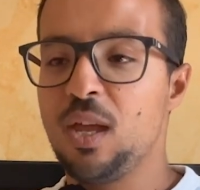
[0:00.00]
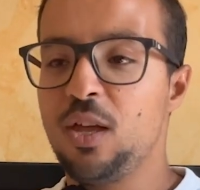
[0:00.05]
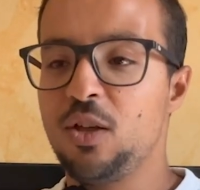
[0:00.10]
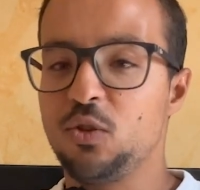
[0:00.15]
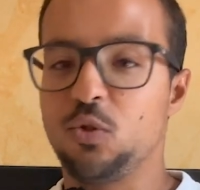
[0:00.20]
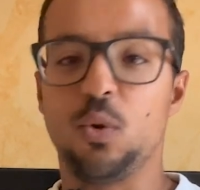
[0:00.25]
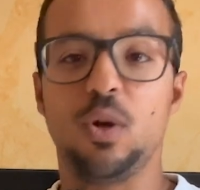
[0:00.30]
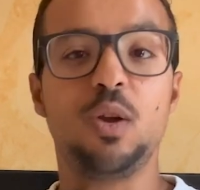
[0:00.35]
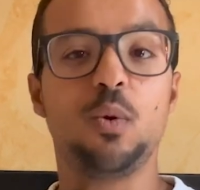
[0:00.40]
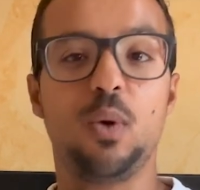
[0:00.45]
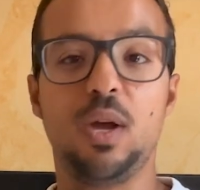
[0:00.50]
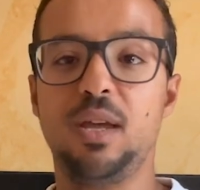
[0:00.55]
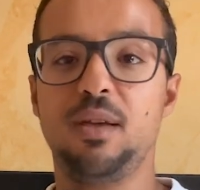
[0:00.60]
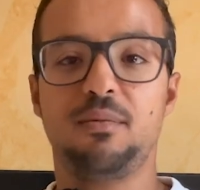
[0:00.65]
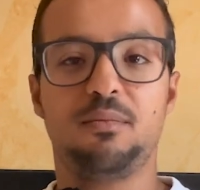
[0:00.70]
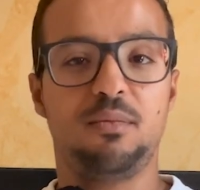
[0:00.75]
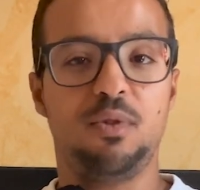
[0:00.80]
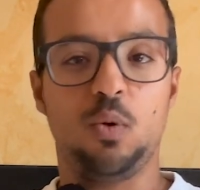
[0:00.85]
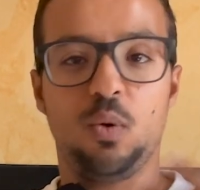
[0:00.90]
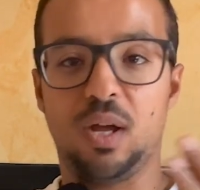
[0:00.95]
So
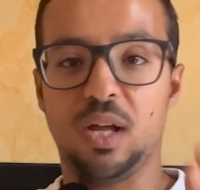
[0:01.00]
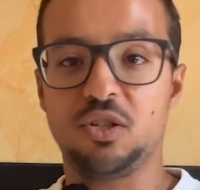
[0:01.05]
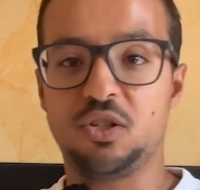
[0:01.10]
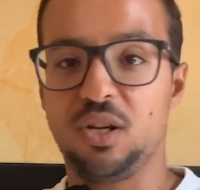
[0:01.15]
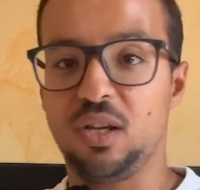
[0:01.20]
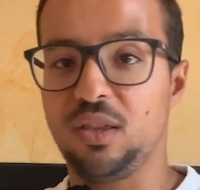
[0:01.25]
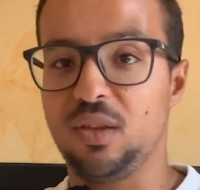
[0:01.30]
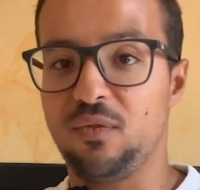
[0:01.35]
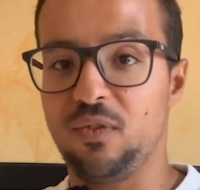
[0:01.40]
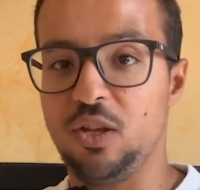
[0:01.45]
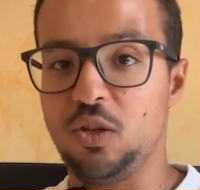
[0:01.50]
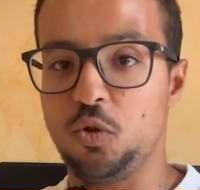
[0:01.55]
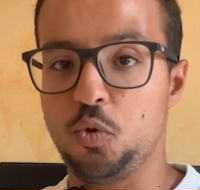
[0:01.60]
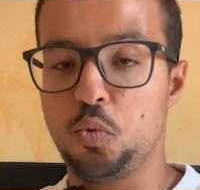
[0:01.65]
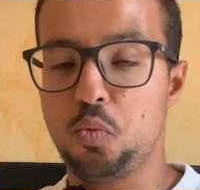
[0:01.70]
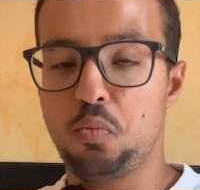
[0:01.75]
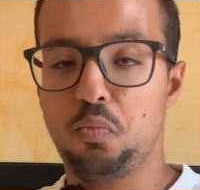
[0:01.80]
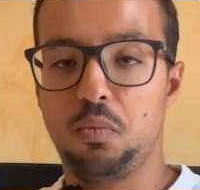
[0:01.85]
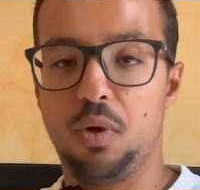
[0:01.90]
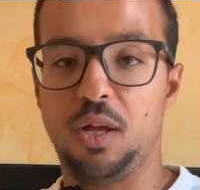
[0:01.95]
anyway, you can check the
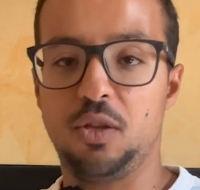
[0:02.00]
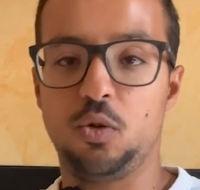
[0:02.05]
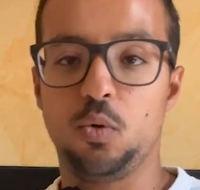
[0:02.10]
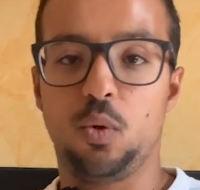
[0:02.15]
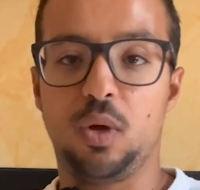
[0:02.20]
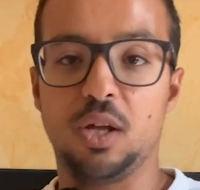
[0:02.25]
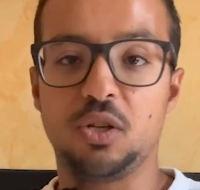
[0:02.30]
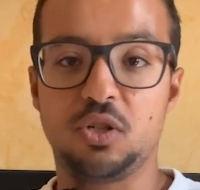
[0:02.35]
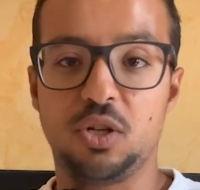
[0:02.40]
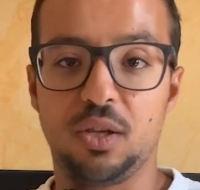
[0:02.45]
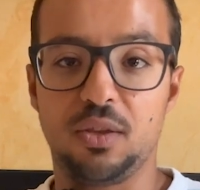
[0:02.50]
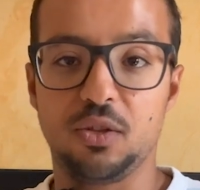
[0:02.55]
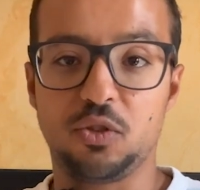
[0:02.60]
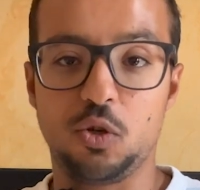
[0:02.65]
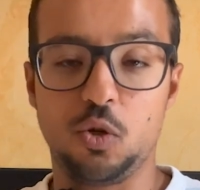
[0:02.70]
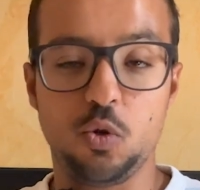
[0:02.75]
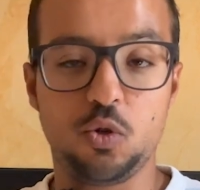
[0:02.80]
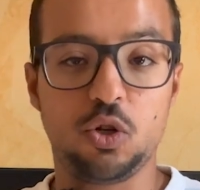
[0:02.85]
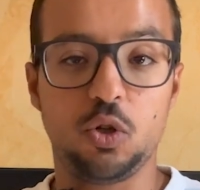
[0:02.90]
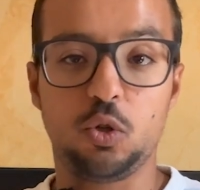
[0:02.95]
video and you can check the
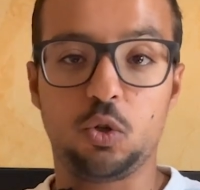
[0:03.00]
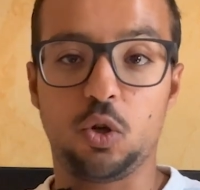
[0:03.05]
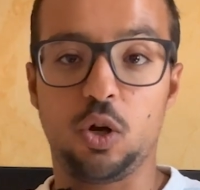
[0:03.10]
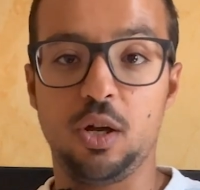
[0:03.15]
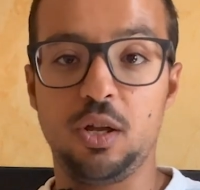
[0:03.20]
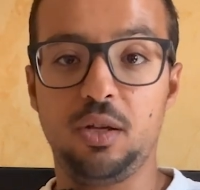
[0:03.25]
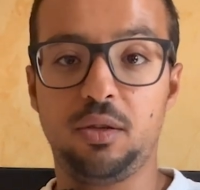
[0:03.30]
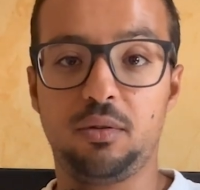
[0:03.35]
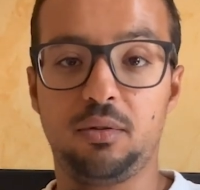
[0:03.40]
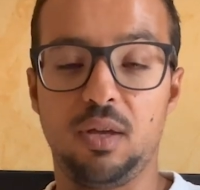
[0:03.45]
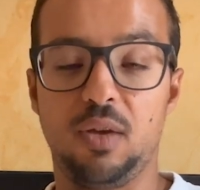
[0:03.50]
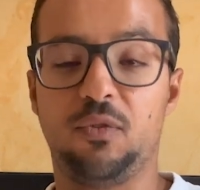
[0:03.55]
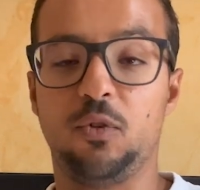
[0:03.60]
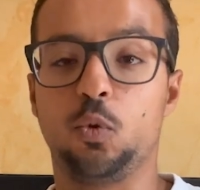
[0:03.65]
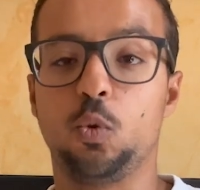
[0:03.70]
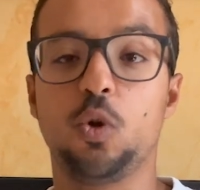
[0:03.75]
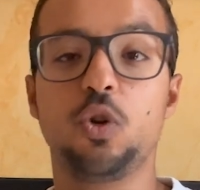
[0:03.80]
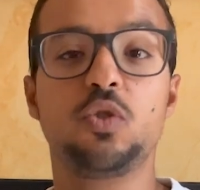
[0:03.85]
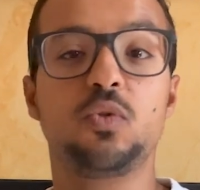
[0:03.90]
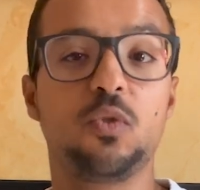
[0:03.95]
solution, try it. If
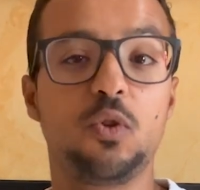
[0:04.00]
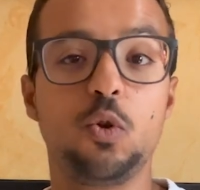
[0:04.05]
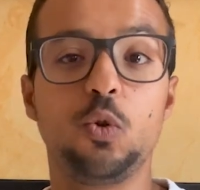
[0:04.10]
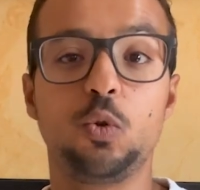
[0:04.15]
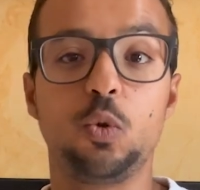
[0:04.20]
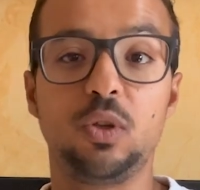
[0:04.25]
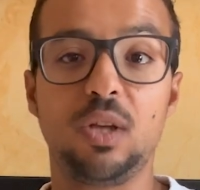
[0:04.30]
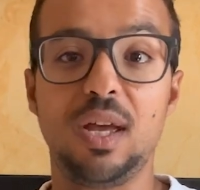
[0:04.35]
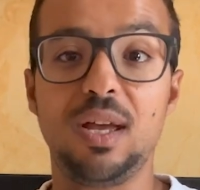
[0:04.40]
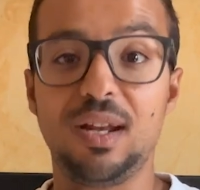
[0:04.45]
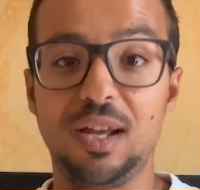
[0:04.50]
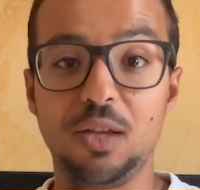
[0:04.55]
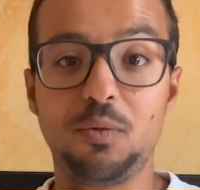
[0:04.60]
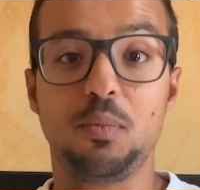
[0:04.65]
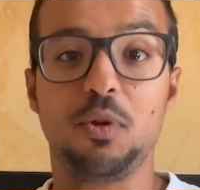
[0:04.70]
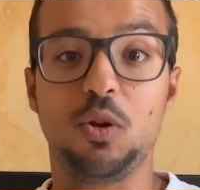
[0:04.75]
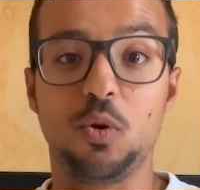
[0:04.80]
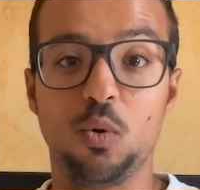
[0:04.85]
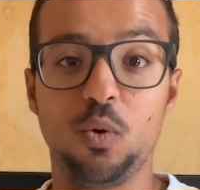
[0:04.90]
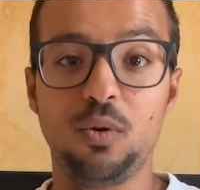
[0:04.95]
it works for you today,
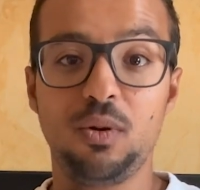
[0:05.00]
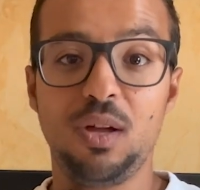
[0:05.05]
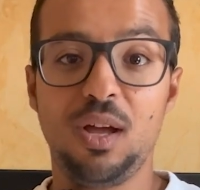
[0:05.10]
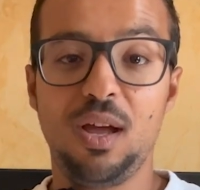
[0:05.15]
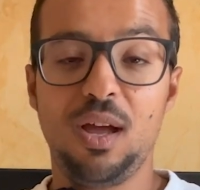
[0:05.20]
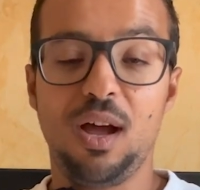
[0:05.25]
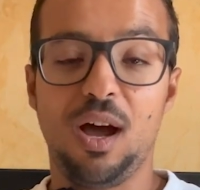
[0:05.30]
let me know.